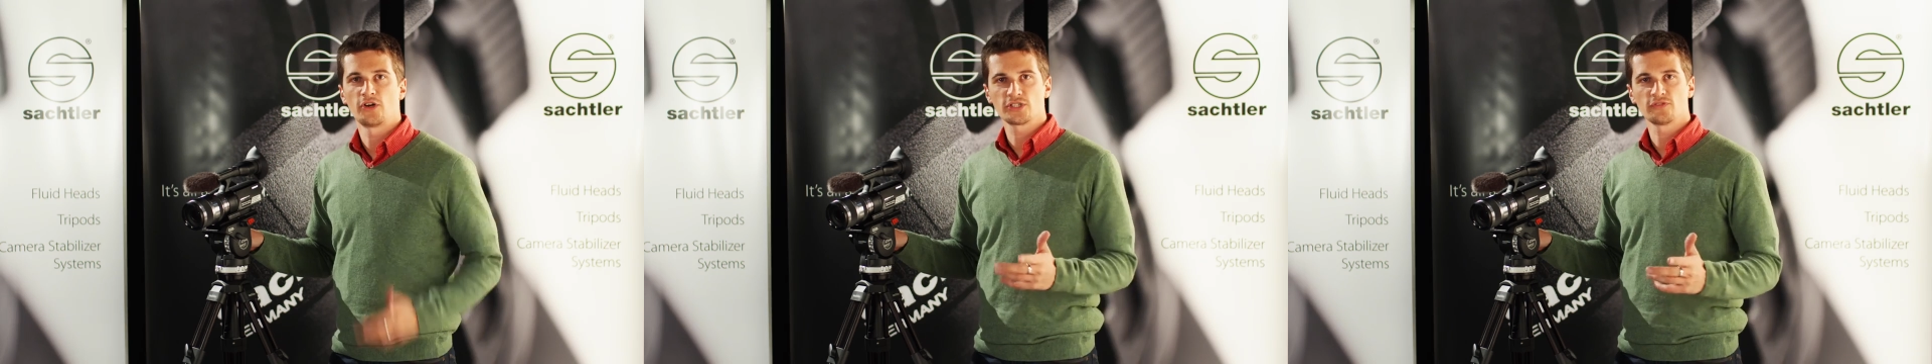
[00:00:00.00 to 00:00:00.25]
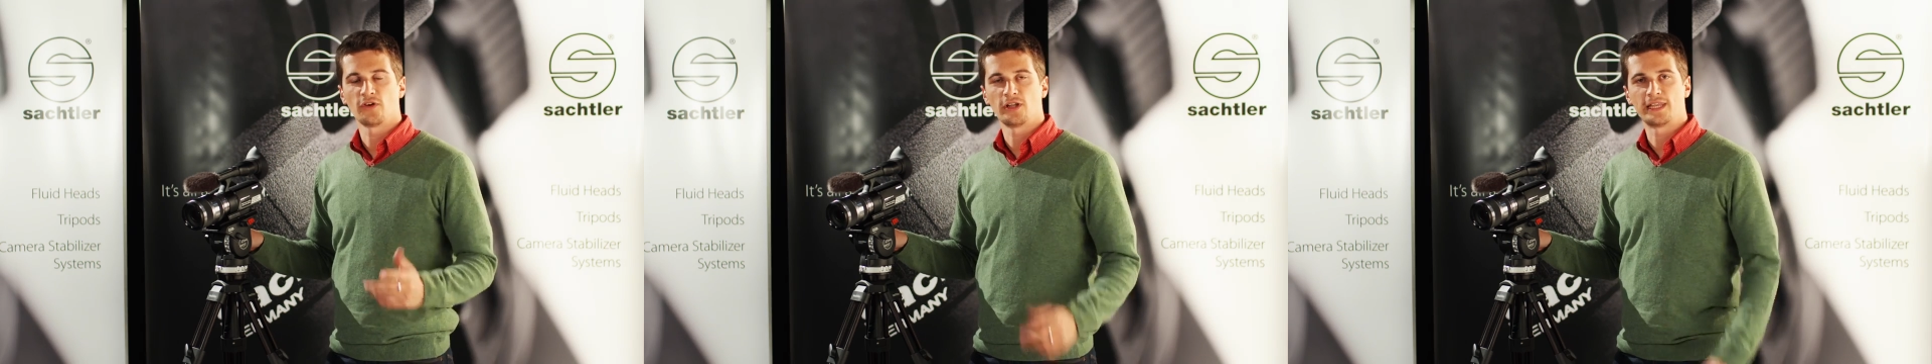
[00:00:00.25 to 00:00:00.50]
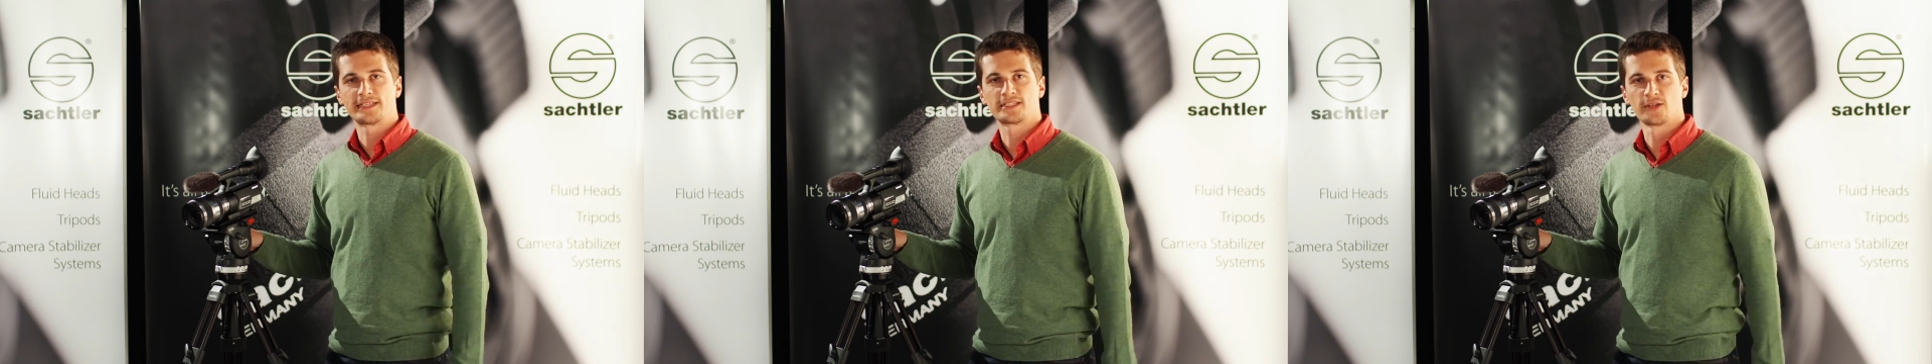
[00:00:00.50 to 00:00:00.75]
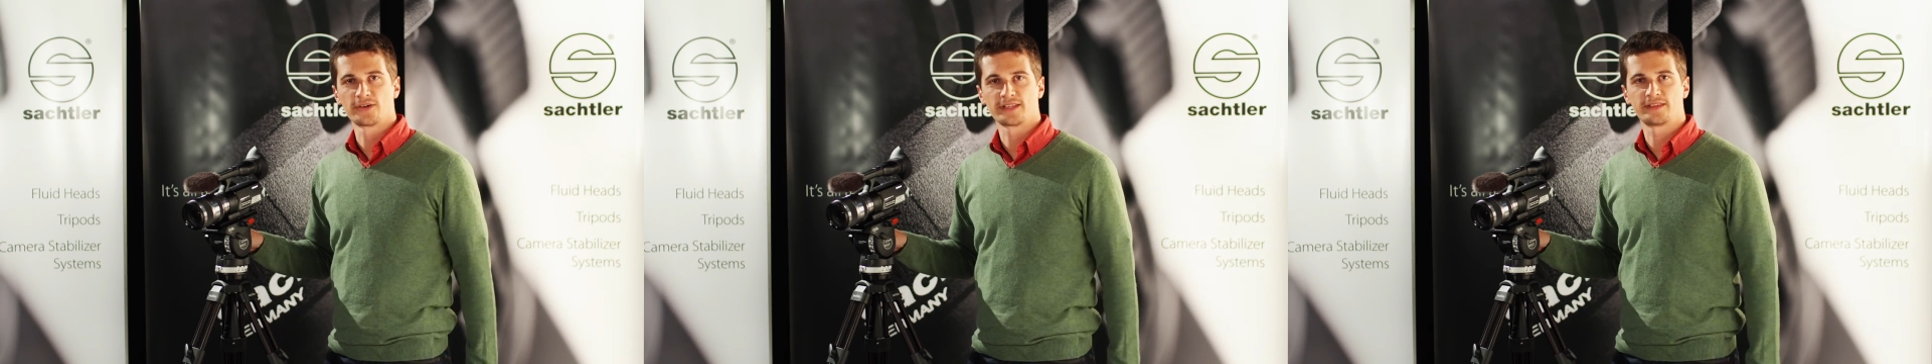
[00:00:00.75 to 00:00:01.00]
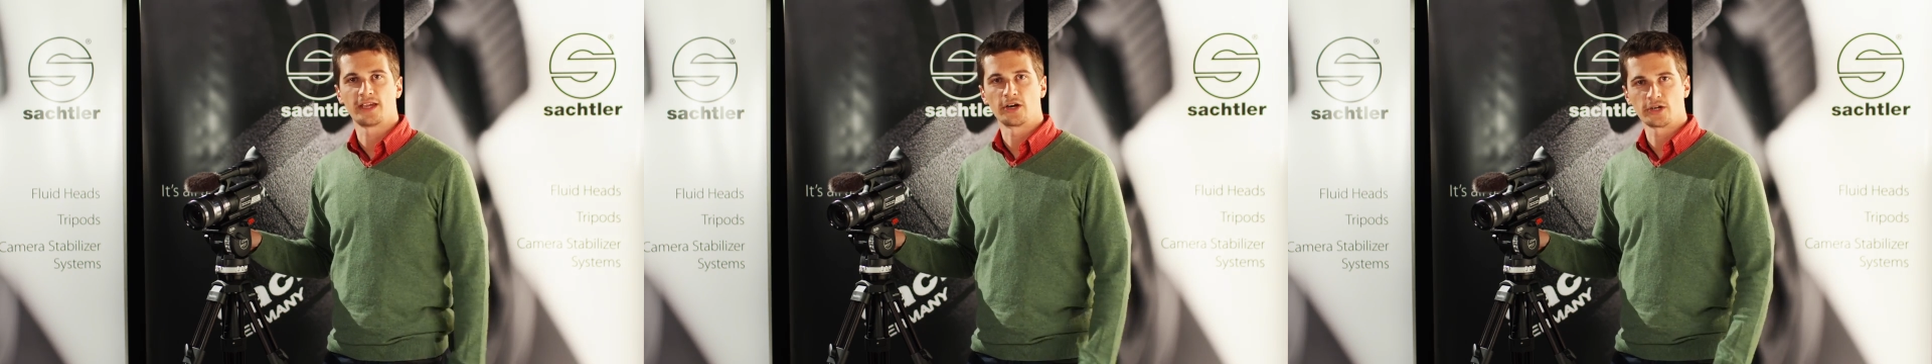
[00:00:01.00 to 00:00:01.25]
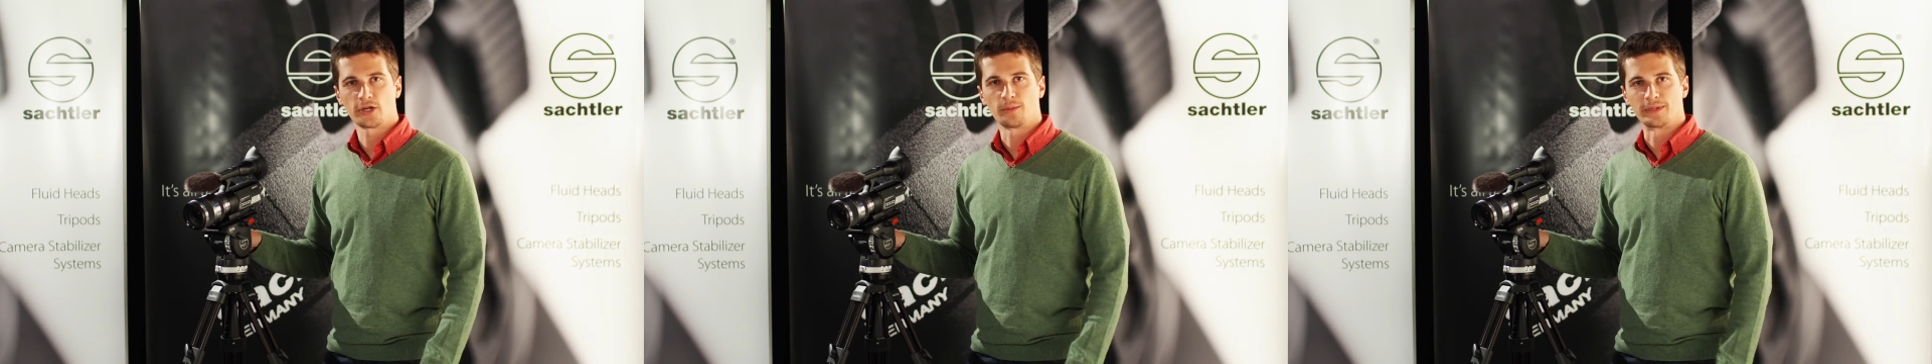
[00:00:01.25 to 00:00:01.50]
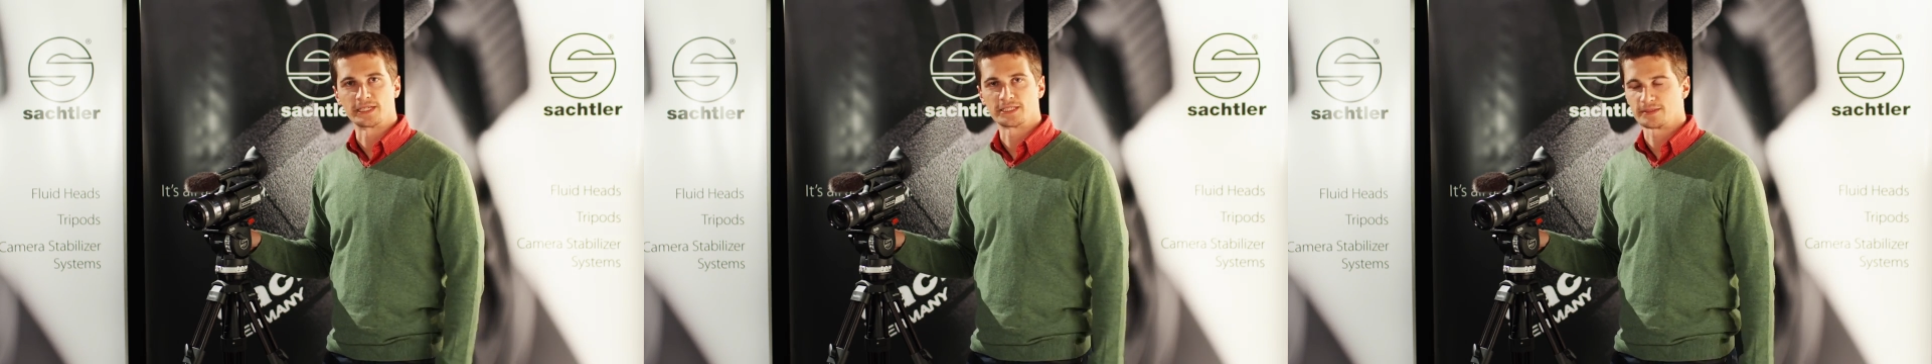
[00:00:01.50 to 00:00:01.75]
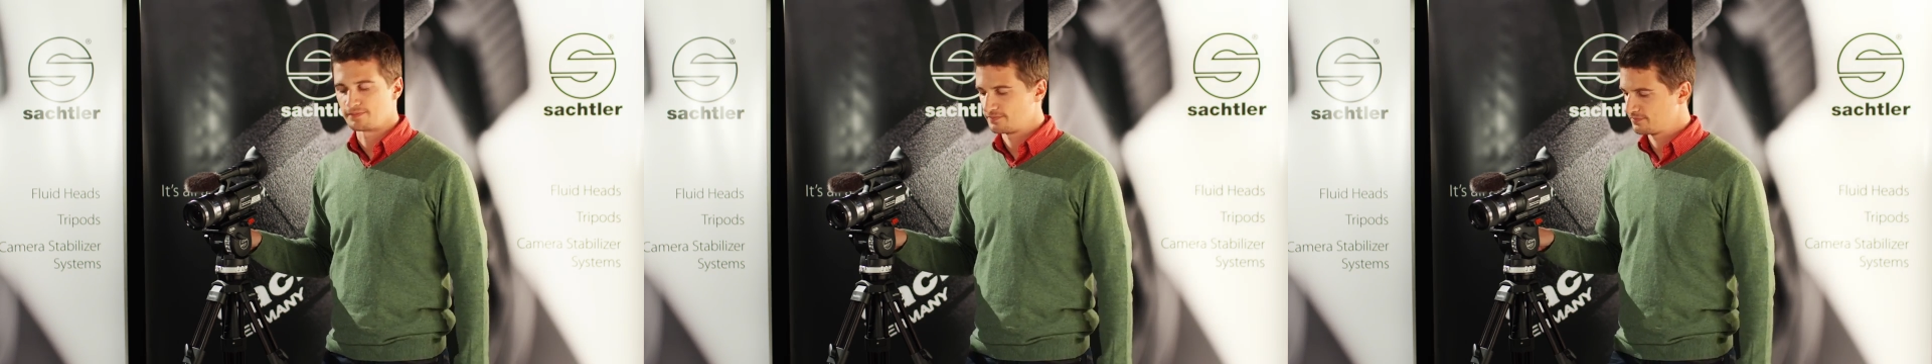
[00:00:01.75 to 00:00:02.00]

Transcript: First of all, let's look at the ergonomics.